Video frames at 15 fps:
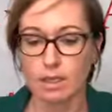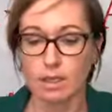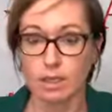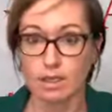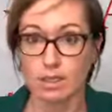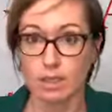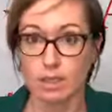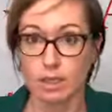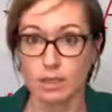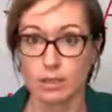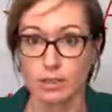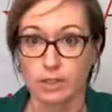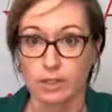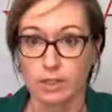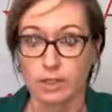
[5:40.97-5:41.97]
So,
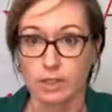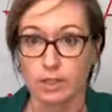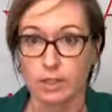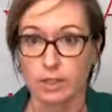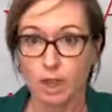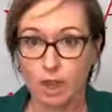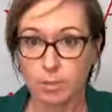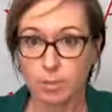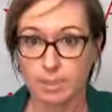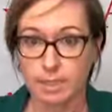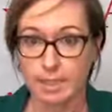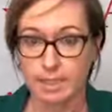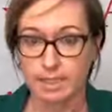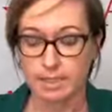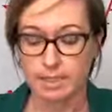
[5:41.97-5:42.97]

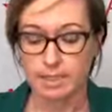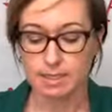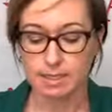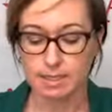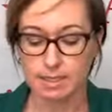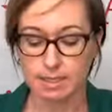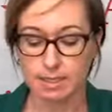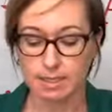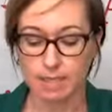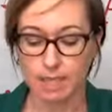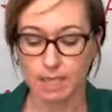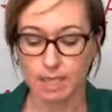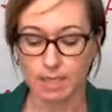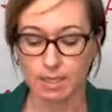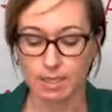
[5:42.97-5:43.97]
complex
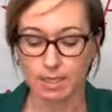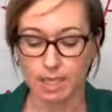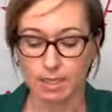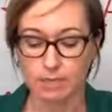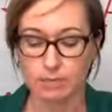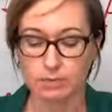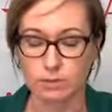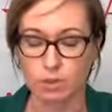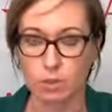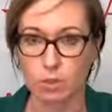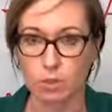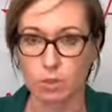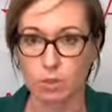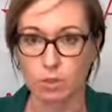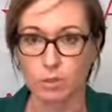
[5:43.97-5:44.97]
area of
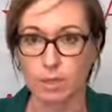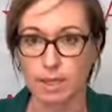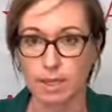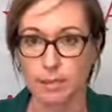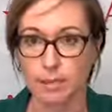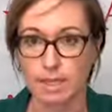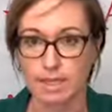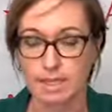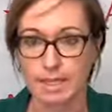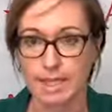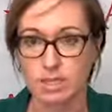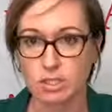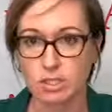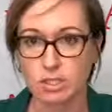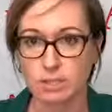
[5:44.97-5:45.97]
law with a
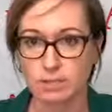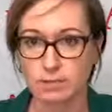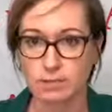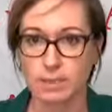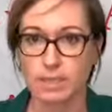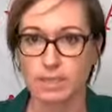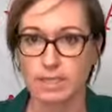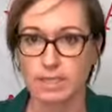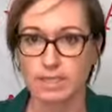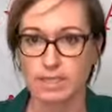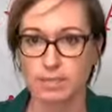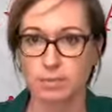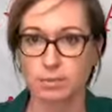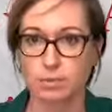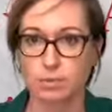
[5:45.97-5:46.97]
potentially very
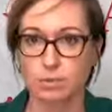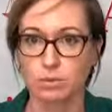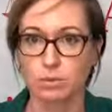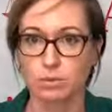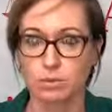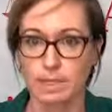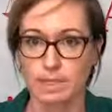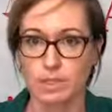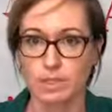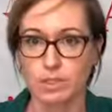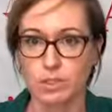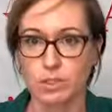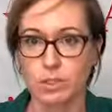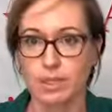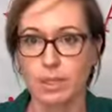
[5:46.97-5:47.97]
simple
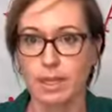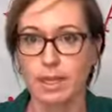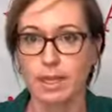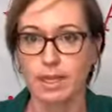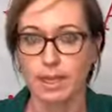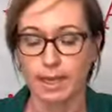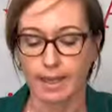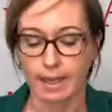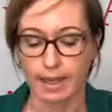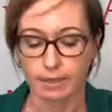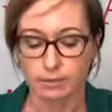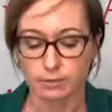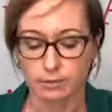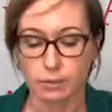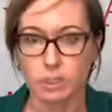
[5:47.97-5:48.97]
resolution.
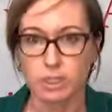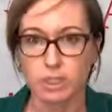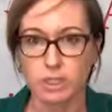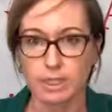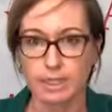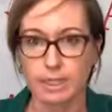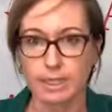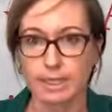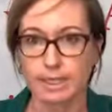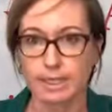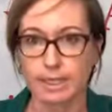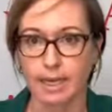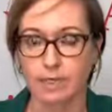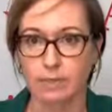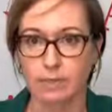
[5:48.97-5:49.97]
Unfortunately,
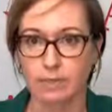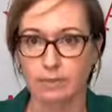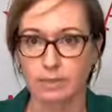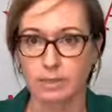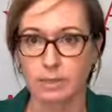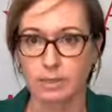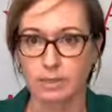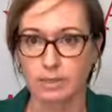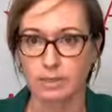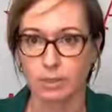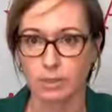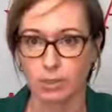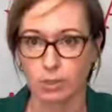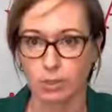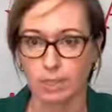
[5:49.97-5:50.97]
a lot of lawyers
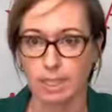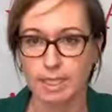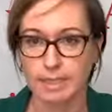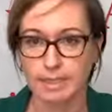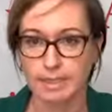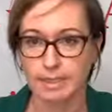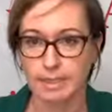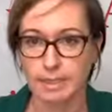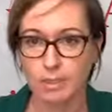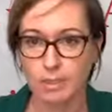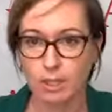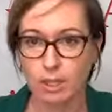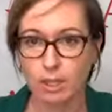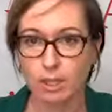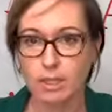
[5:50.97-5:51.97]
don't consider
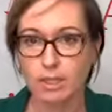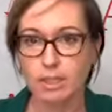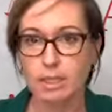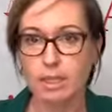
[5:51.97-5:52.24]
it though.